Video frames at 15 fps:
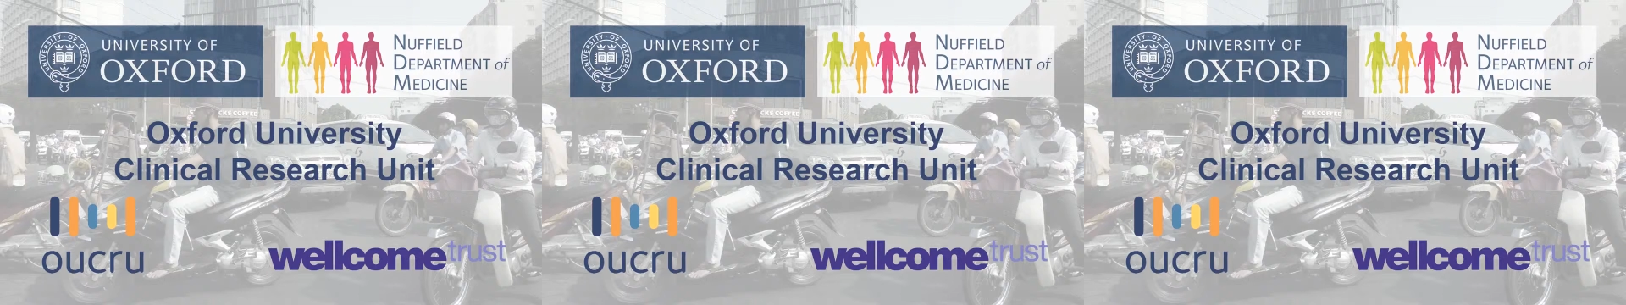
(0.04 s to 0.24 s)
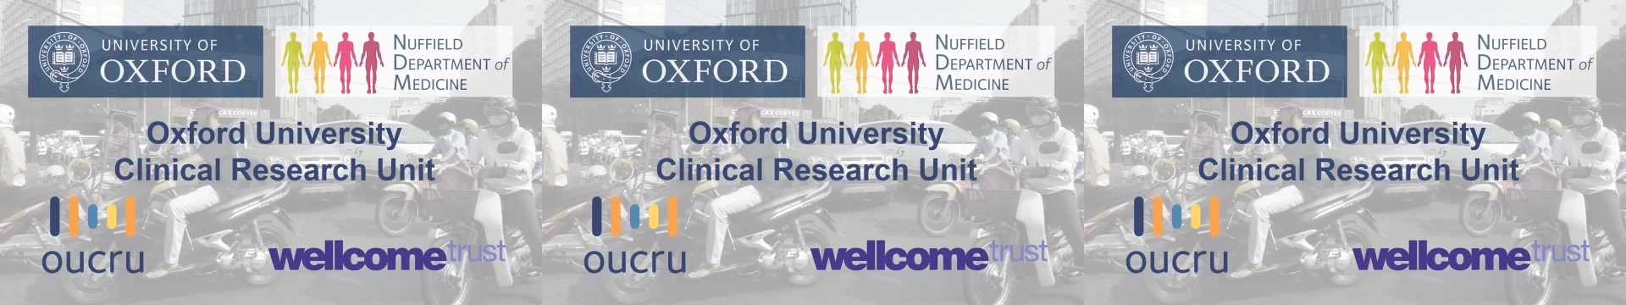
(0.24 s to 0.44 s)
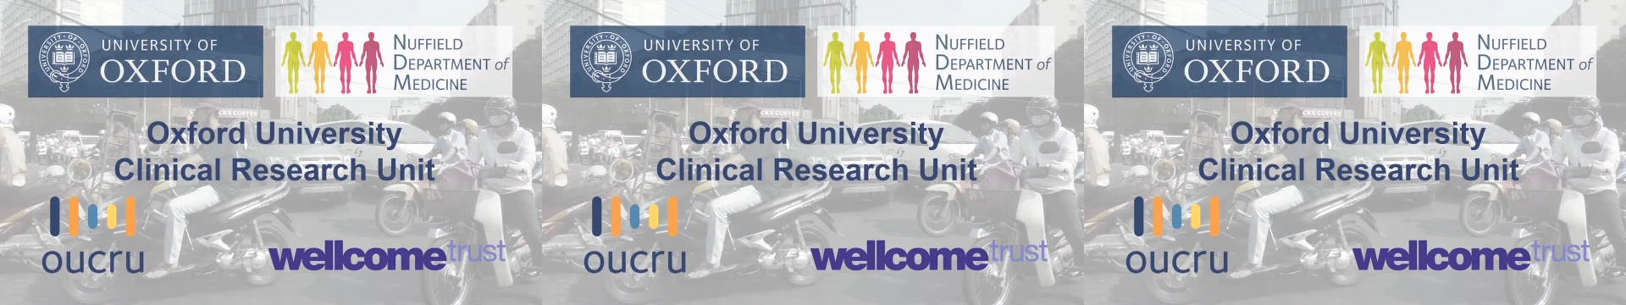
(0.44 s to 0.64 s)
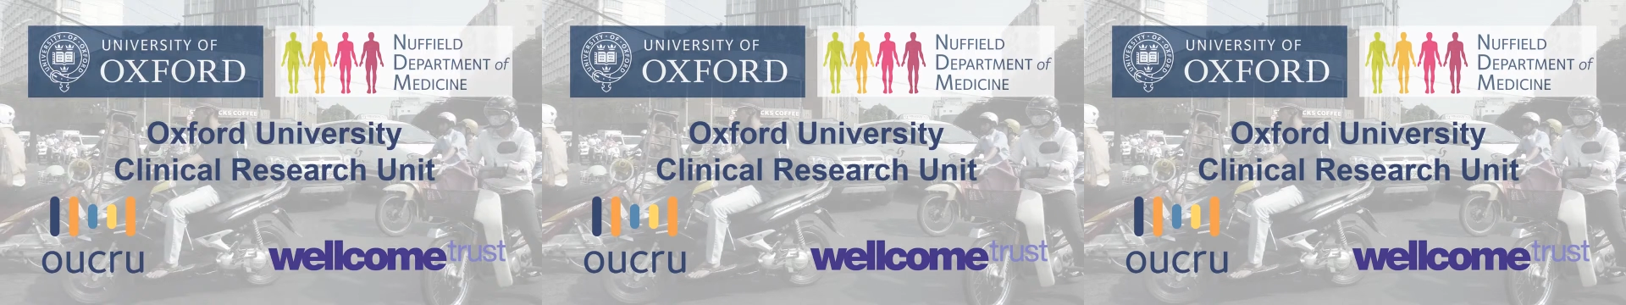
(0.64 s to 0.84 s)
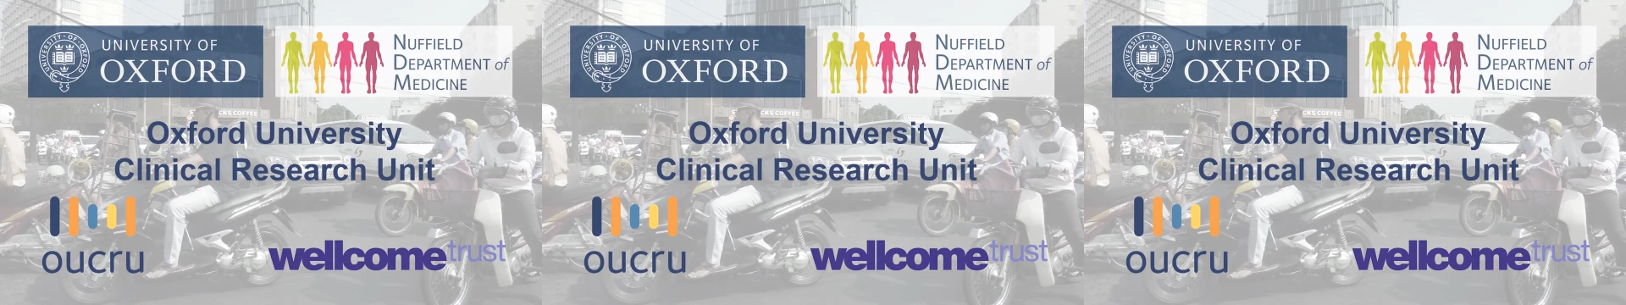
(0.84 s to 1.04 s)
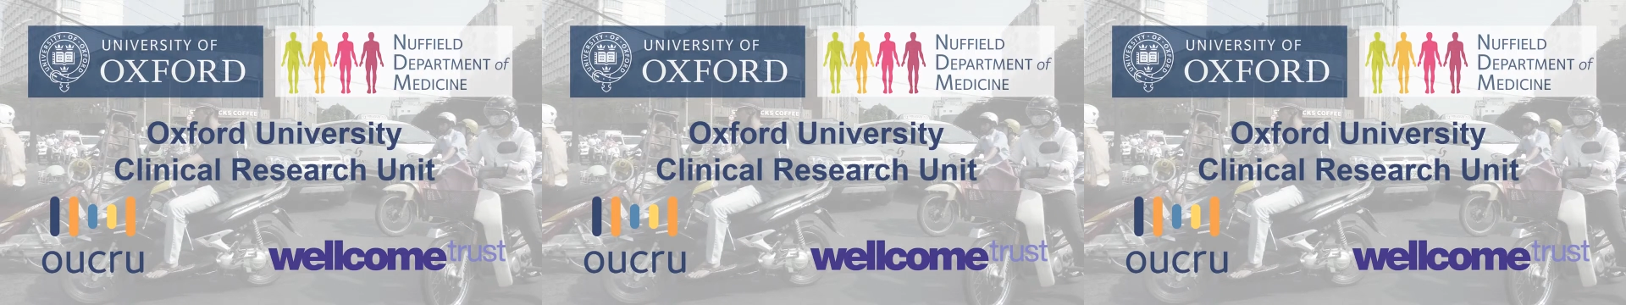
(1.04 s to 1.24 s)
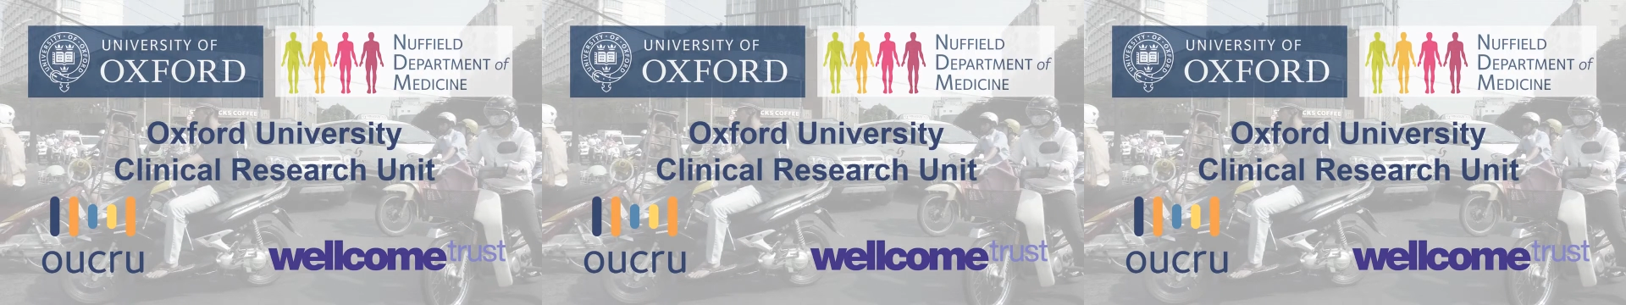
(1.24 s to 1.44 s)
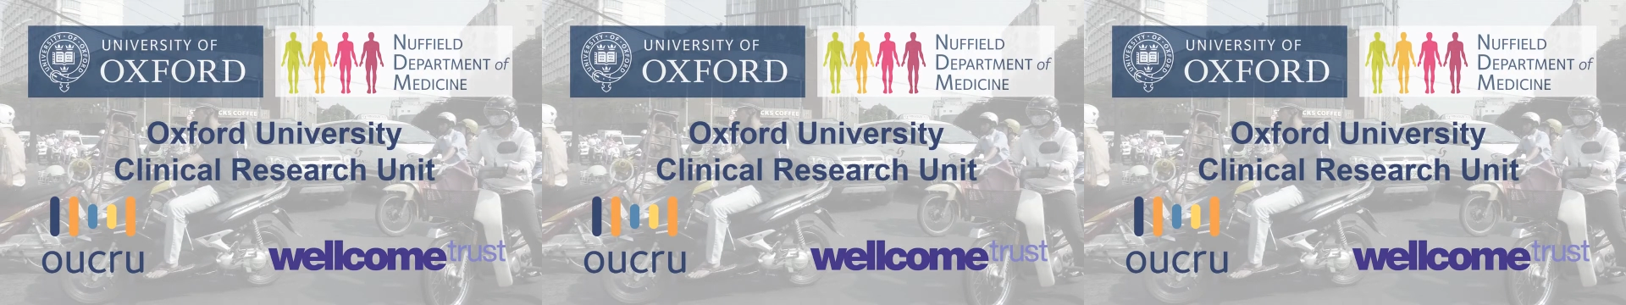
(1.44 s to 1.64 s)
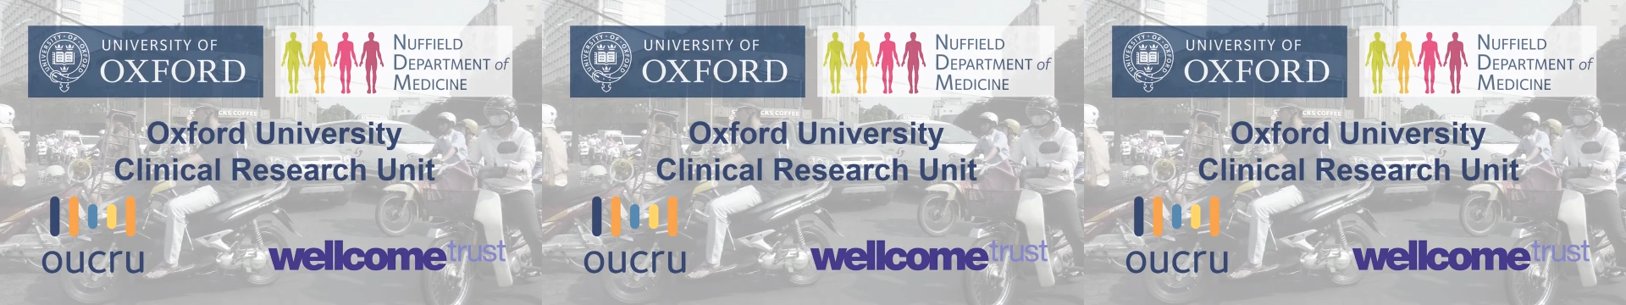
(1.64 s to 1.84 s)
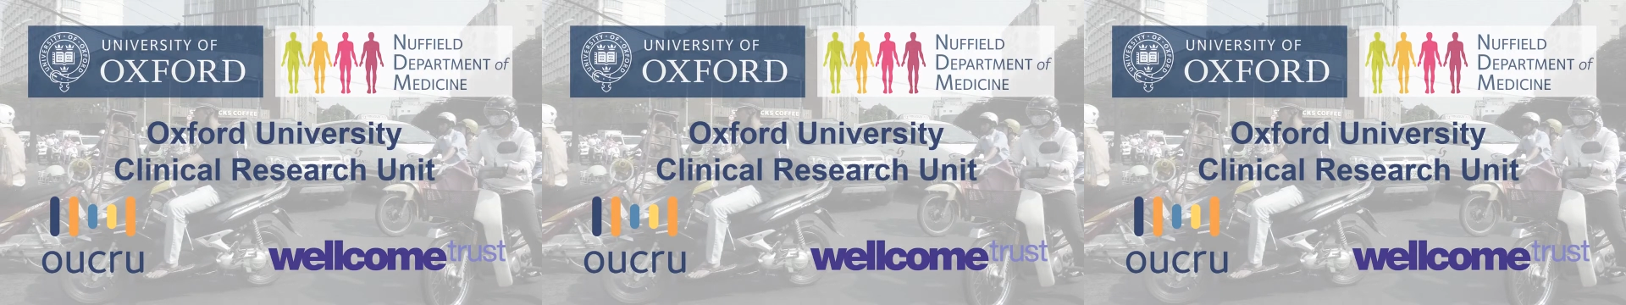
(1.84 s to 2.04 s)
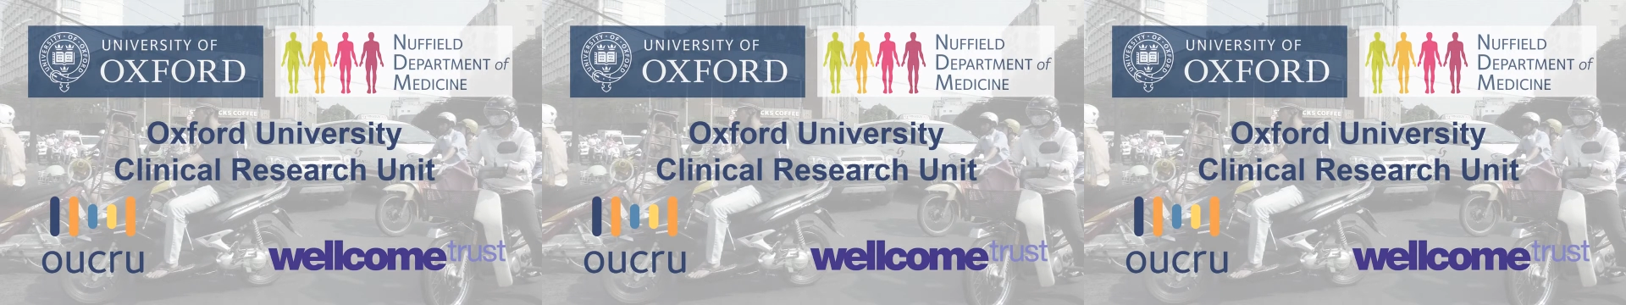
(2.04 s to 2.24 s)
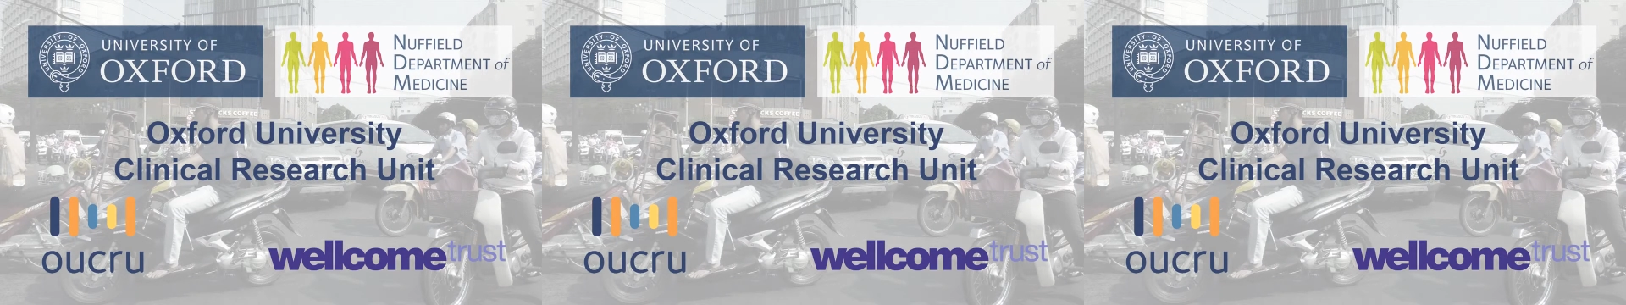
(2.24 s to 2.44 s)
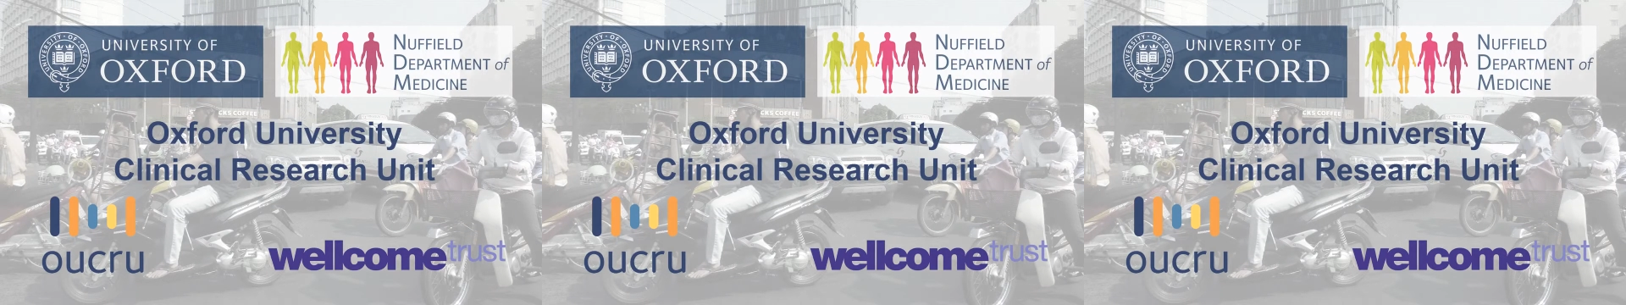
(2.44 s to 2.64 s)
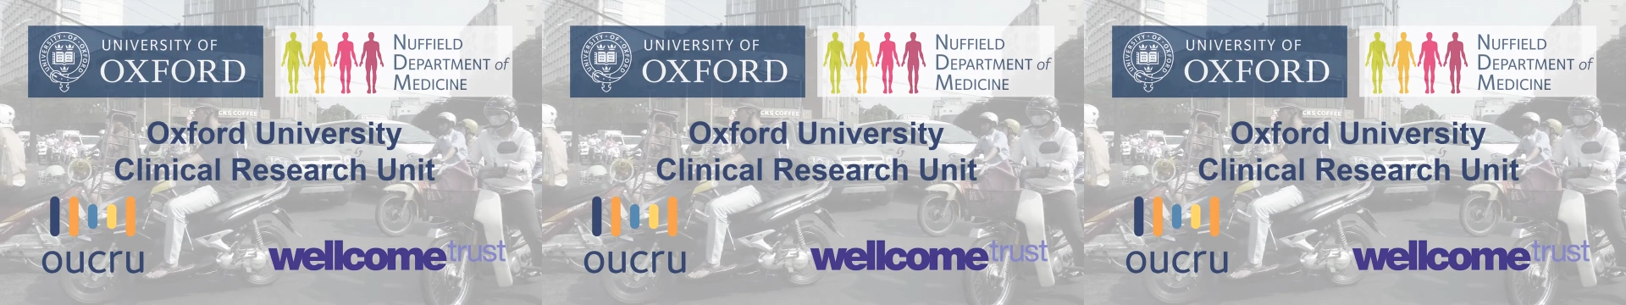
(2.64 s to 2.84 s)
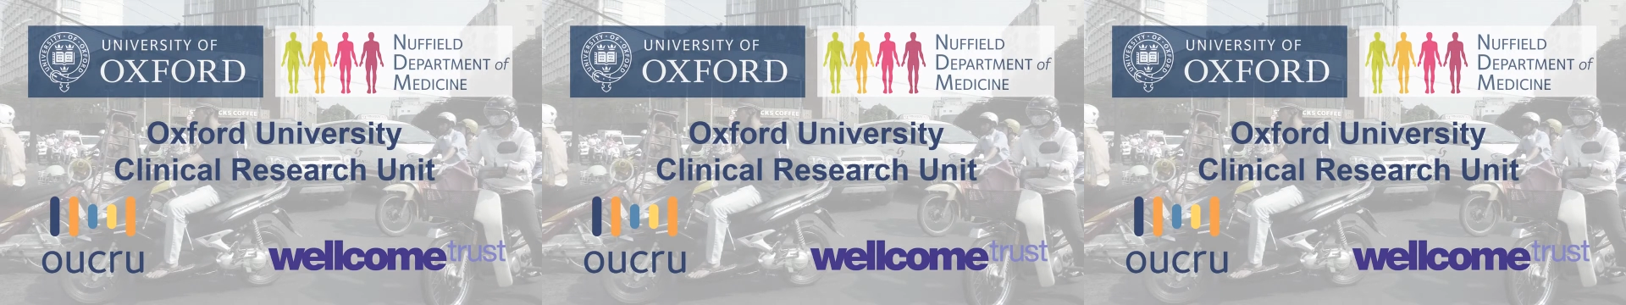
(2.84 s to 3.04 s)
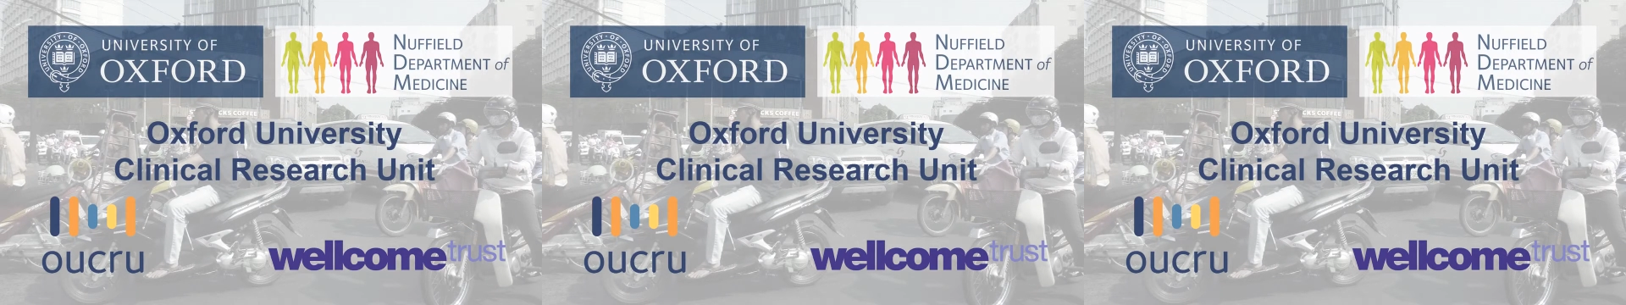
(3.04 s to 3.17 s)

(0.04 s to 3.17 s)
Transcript: (no speaker visible)